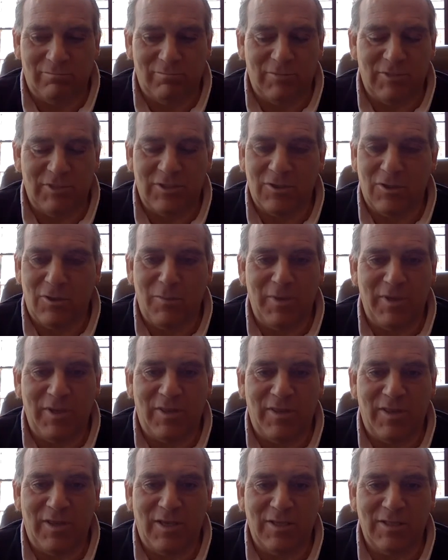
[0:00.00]
so many
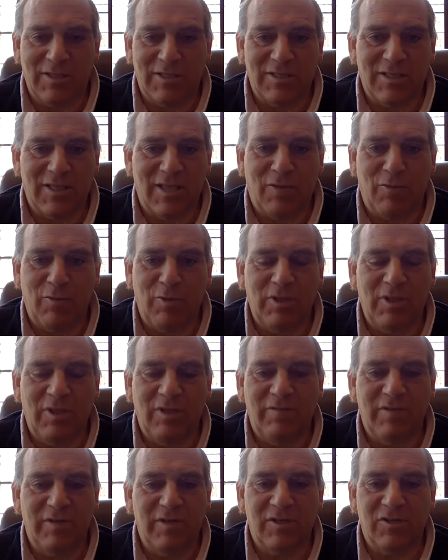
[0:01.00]
things. It's like we
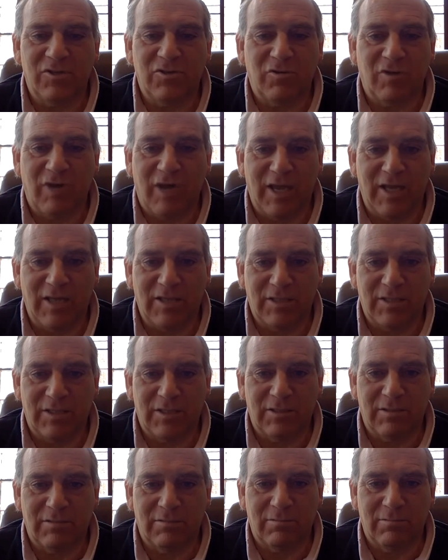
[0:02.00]
live in a
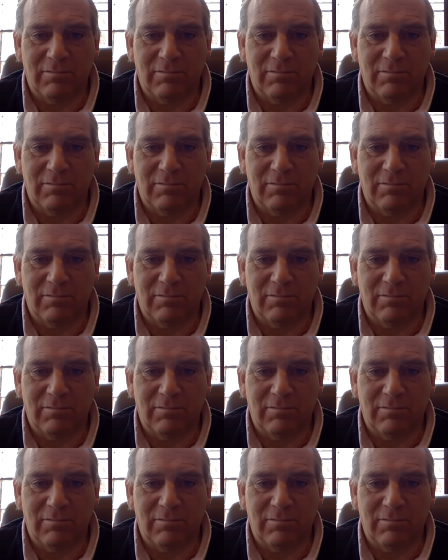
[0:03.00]
trance.